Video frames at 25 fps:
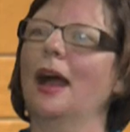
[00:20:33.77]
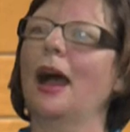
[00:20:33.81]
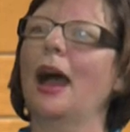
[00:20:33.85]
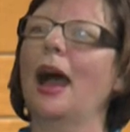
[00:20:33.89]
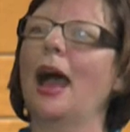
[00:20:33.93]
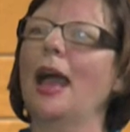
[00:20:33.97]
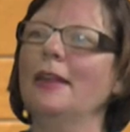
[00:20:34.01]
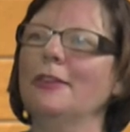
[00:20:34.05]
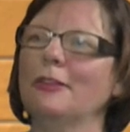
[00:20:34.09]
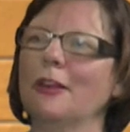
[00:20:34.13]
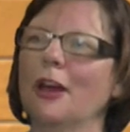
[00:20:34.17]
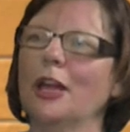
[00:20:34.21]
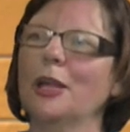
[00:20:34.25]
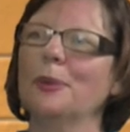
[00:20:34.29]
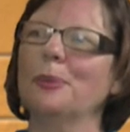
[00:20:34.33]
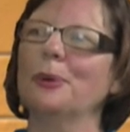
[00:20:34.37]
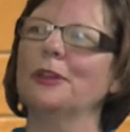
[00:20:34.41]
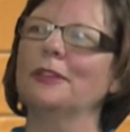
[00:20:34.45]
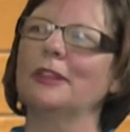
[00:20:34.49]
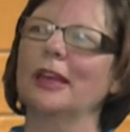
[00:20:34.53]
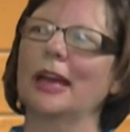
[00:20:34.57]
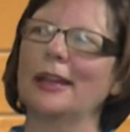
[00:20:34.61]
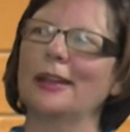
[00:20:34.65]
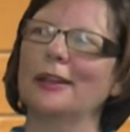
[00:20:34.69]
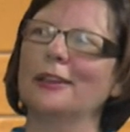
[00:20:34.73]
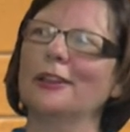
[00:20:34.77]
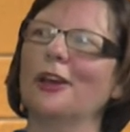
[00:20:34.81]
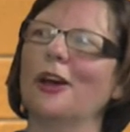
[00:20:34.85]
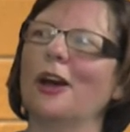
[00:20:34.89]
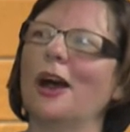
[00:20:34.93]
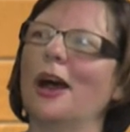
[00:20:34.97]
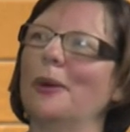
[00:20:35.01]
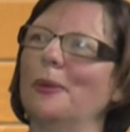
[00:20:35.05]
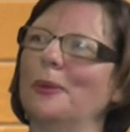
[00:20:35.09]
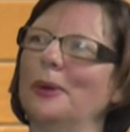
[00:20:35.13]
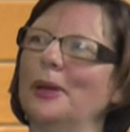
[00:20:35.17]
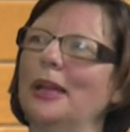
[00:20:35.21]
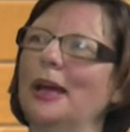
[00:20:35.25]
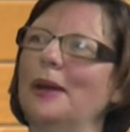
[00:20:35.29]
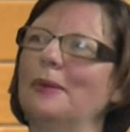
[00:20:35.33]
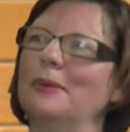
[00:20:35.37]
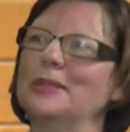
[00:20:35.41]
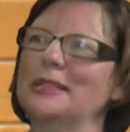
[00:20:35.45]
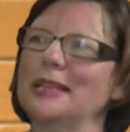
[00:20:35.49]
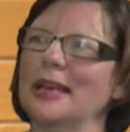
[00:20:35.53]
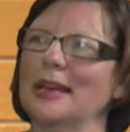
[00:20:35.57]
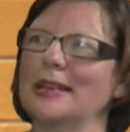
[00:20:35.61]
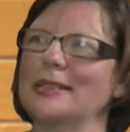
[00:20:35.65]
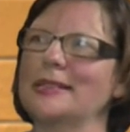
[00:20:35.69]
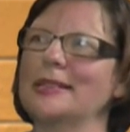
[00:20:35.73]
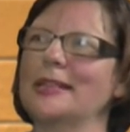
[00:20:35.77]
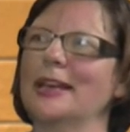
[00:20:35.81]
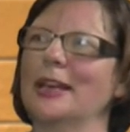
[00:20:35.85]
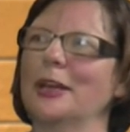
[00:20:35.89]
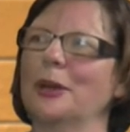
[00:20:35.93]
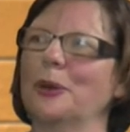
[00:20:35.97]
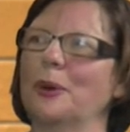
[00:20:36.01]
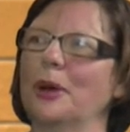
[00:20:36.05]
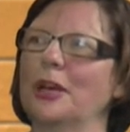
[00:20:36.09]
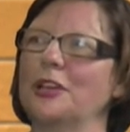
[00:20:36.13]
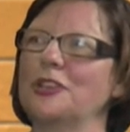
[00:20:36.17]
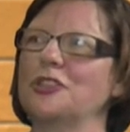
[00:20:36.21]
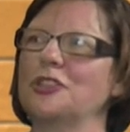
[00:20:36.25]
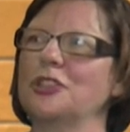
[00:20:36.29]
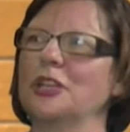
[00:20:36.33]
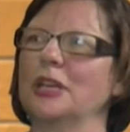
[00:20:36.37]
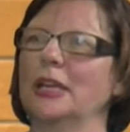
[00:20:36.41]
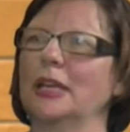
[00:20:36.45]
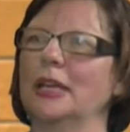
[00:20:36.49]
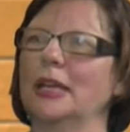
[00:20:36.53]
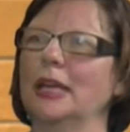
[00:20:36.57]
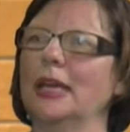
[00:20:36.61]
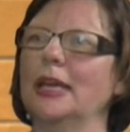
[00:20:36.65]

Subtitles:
I thought about that a lot when I was asked that question.